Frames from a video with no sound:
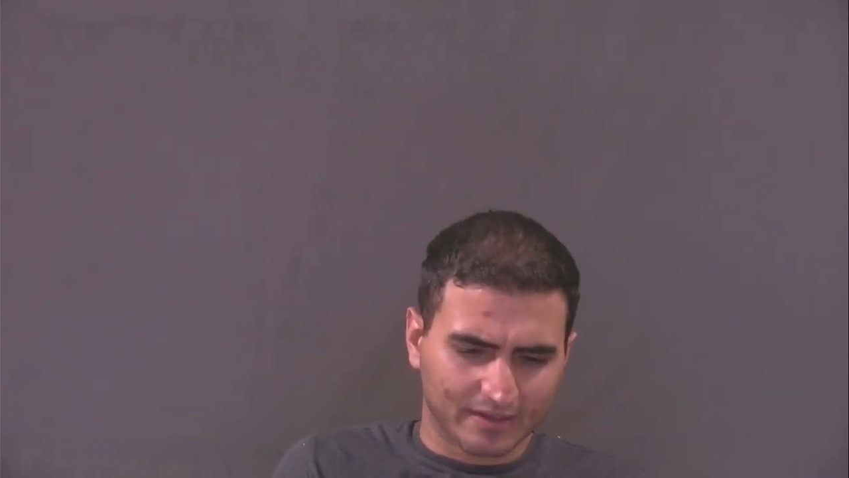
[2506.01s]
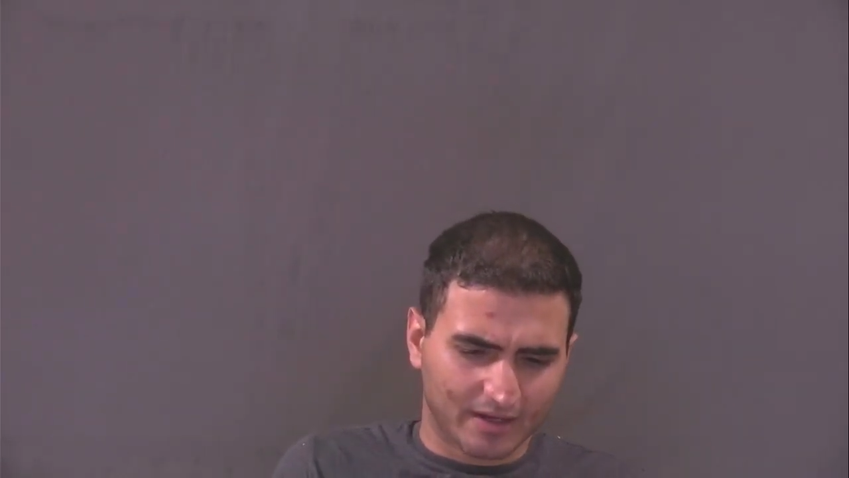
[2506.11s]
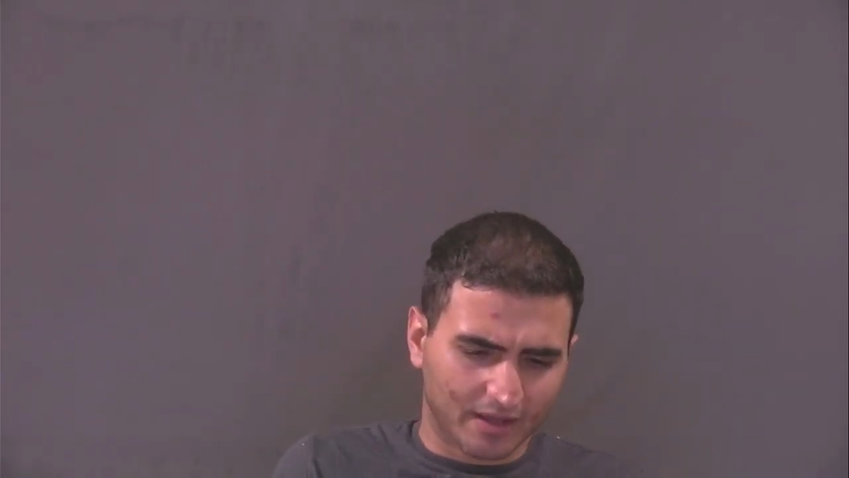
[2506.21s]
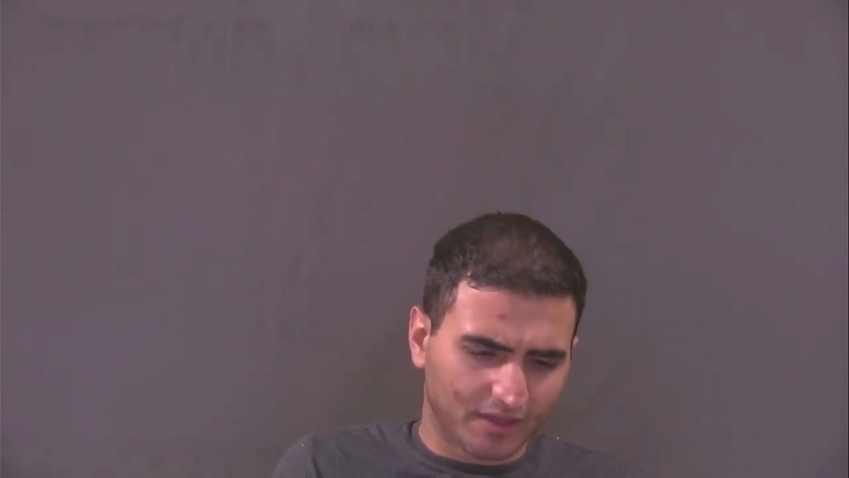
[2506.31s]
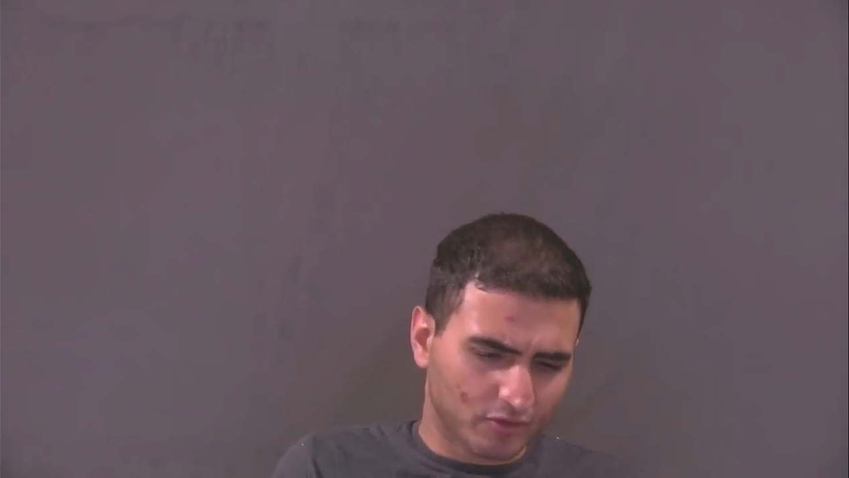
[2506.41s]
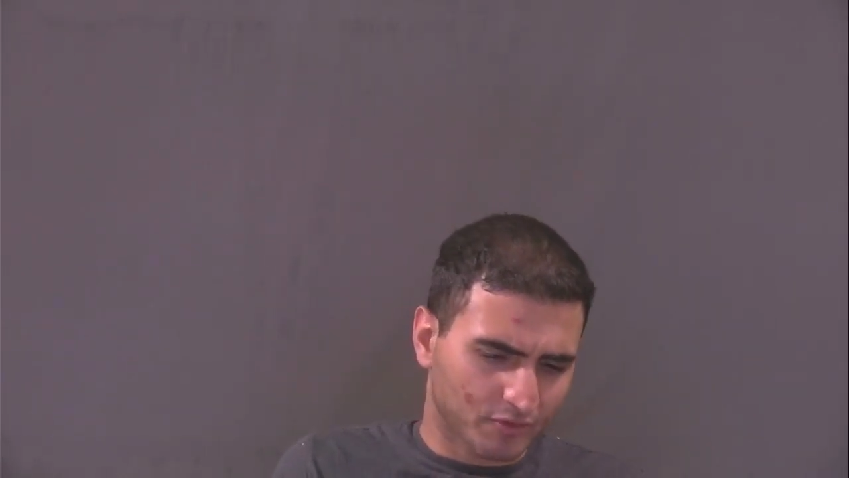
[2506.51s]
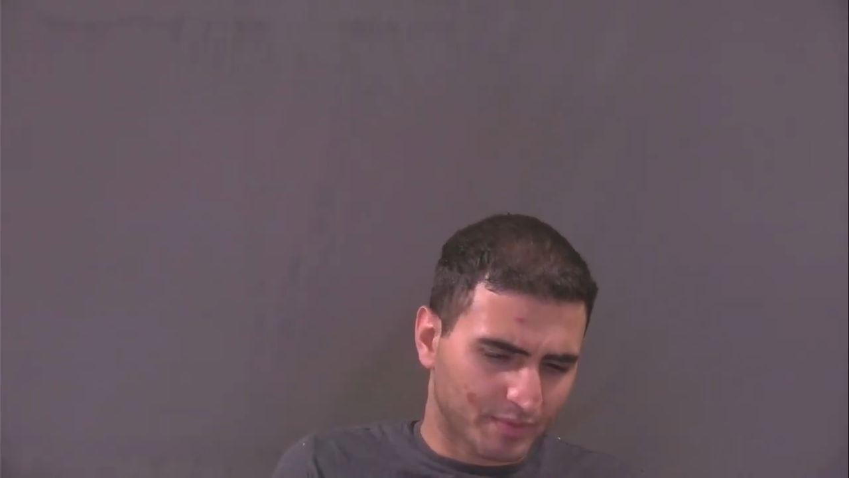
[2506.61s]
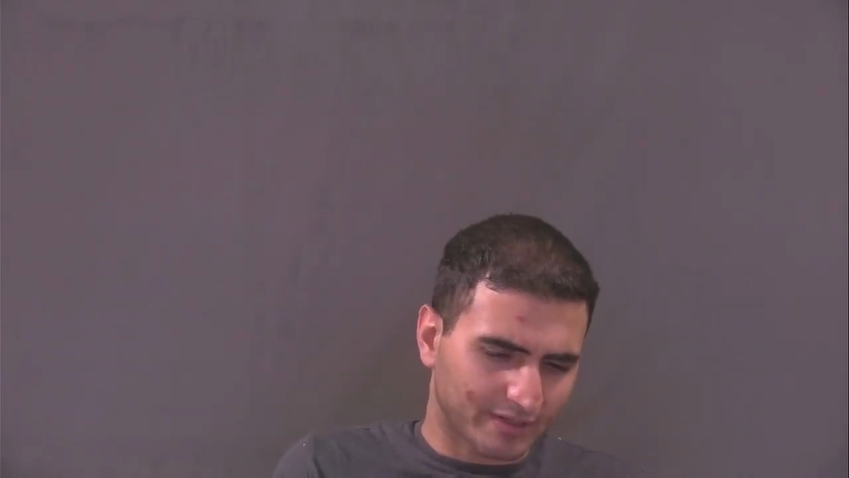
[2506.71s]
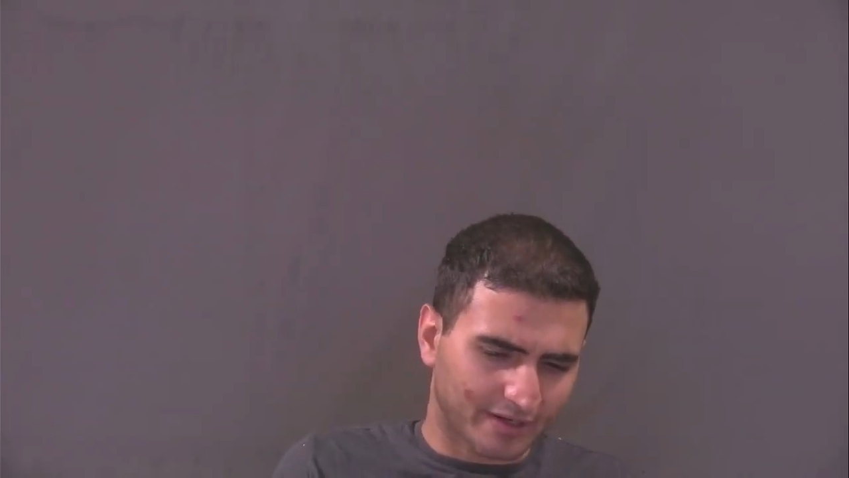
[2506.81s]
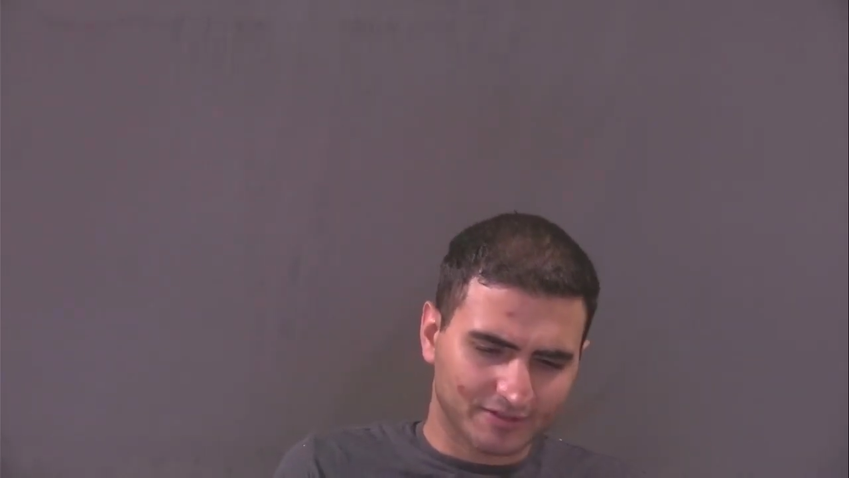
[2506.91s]
I thought it would be
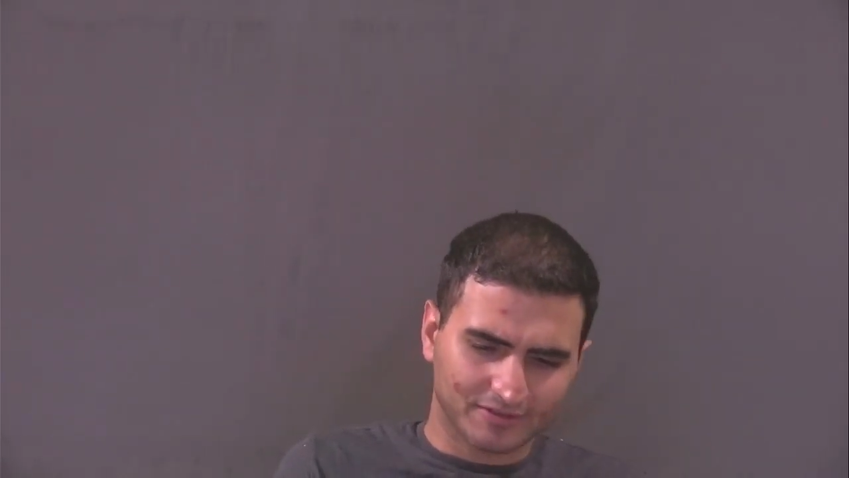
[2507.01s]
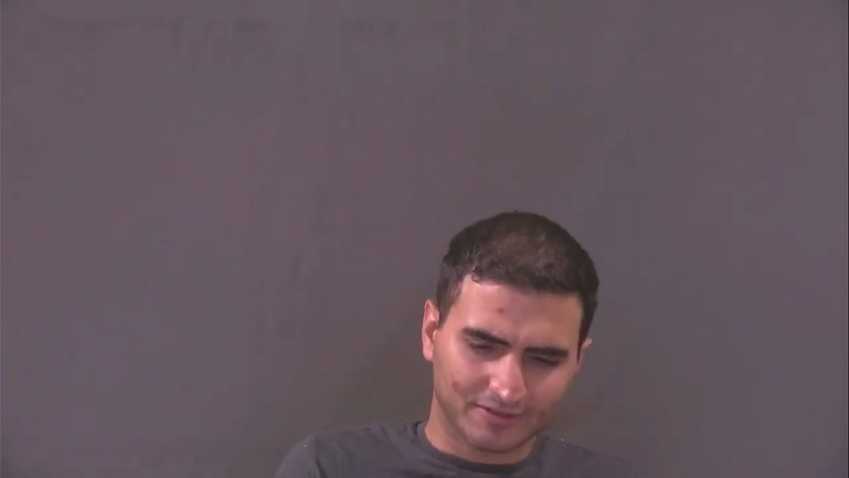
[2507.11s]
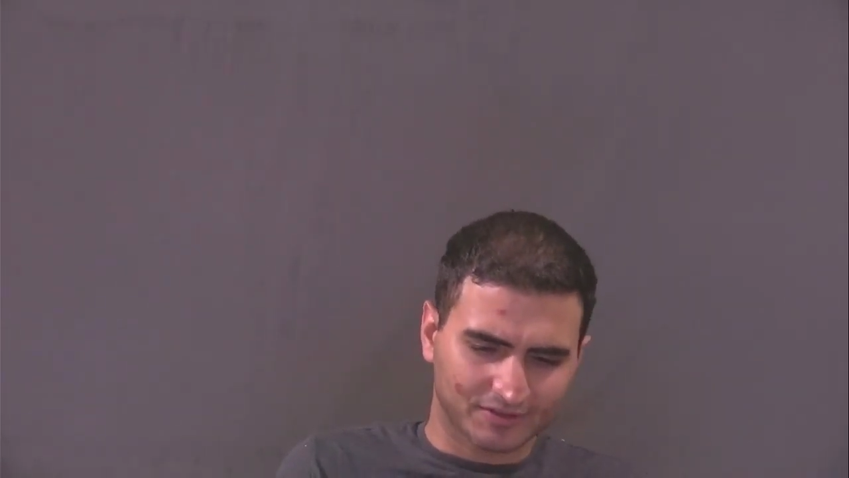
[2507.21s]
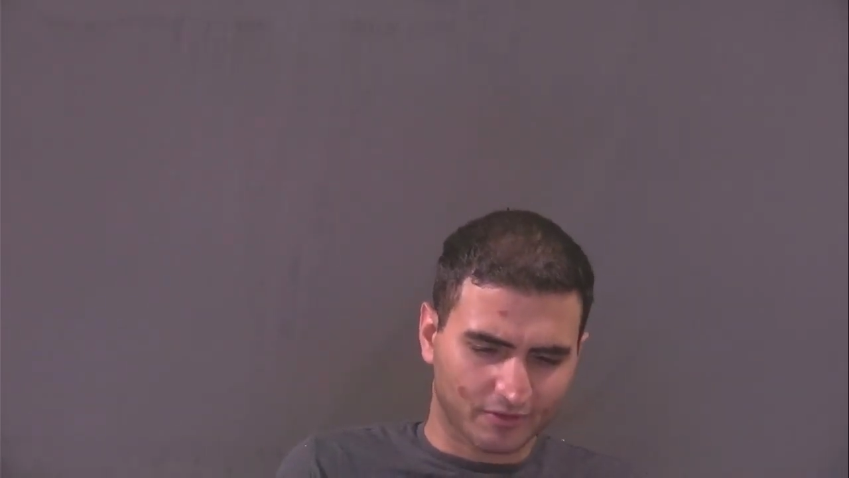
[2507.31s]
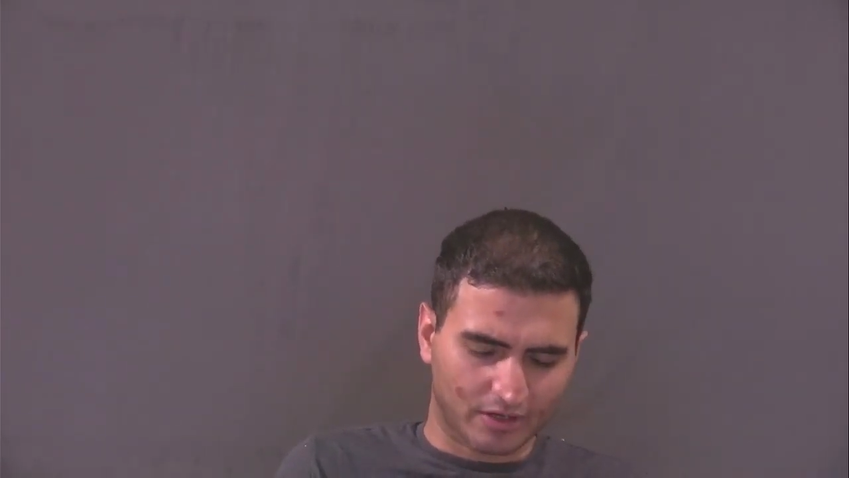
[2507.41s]
nice because they were a